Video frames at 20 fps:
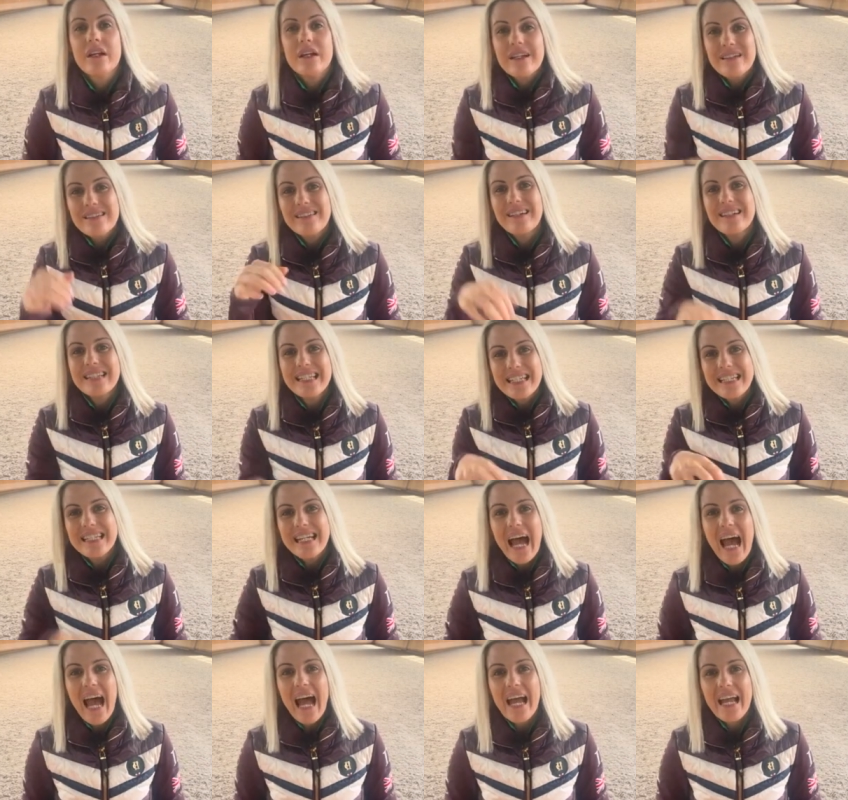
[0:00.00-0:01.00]
So
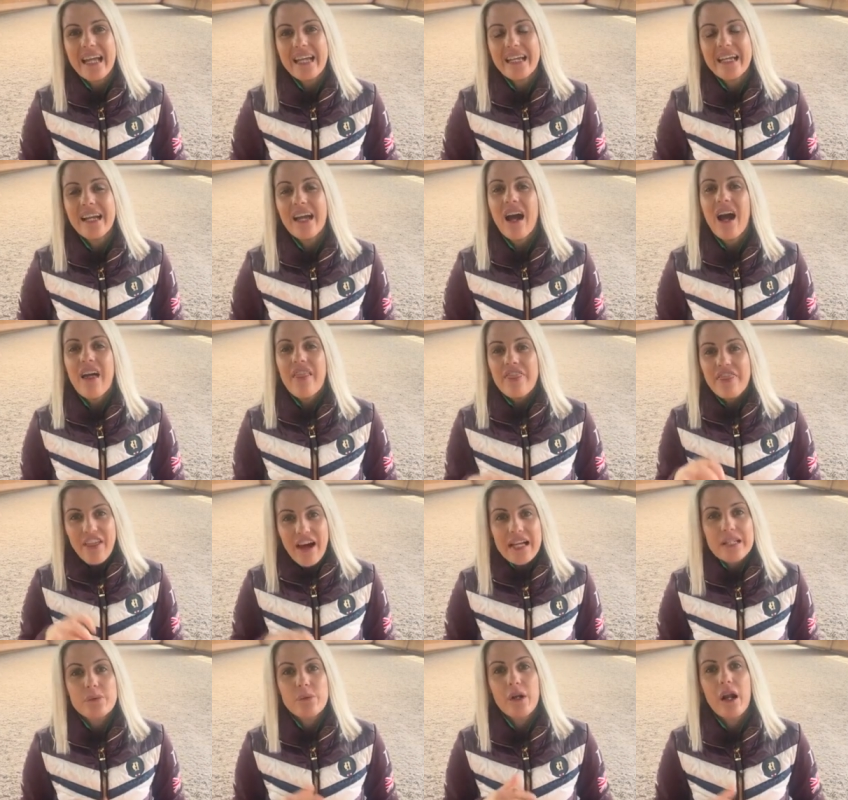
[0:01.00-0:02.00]
today,
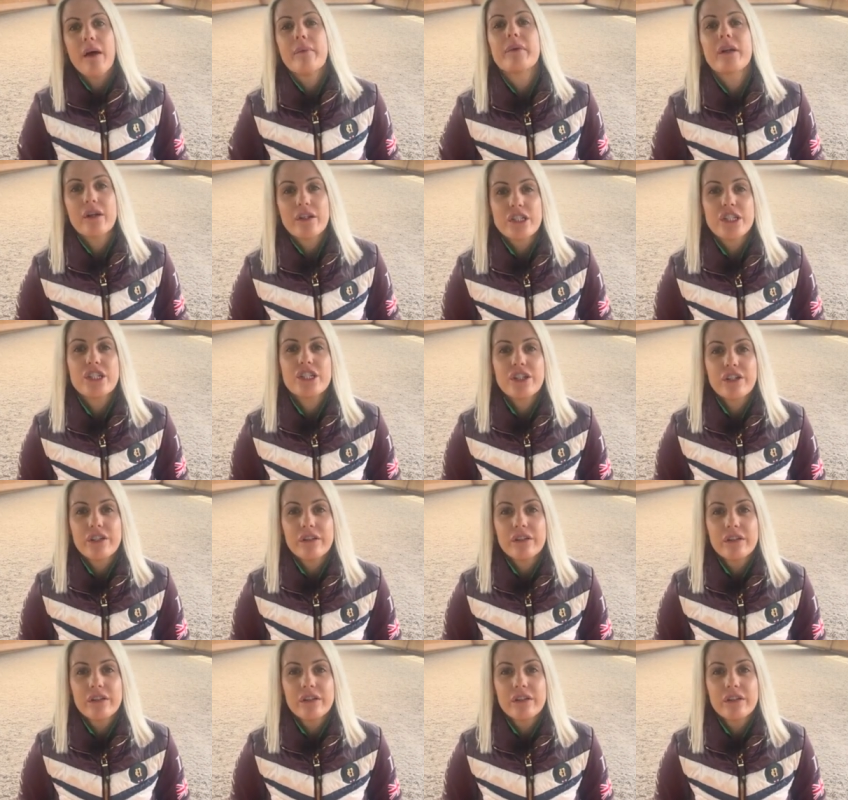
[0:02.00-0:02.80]
that's what I'm going to do.